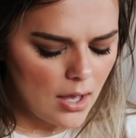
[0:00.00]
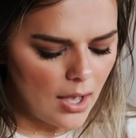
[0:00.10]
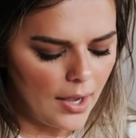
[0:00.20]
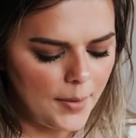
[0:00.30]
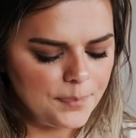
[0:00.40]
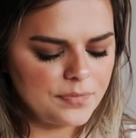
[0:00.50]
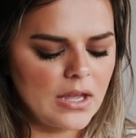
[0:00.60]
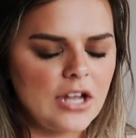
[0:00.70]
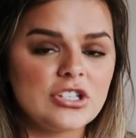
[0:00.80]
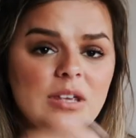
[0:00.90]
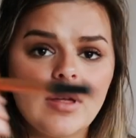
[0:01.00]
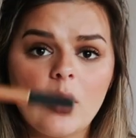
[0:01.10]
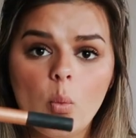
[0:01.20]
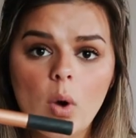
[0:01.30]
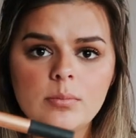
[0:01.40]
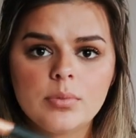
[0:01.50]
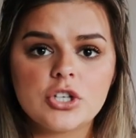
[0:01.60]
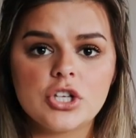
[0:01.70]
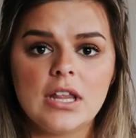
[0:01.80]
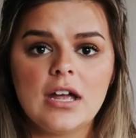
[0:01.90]
Um, I just keep like one
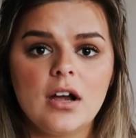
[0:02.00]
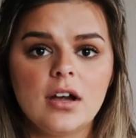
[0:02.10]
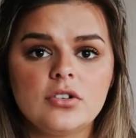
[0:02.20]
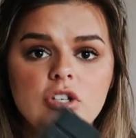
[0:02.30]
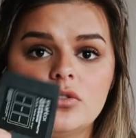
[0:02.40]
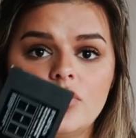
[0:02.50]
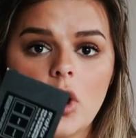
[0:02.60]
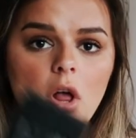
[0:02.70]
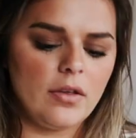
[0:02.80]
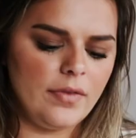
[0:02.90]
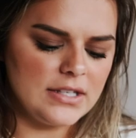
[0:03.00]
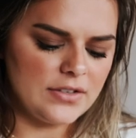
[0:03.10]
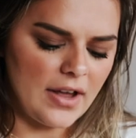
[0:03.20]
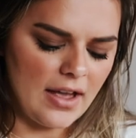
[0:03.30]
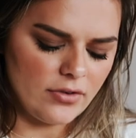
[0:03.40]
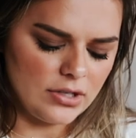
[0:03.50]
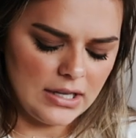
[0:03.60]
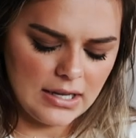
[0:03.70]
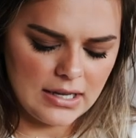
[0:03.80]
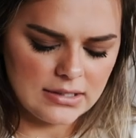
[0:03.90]
brush in there to use for all of these if I ever
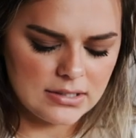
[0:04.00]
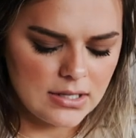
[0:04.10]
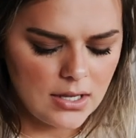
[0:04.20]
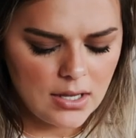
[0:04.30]
need it.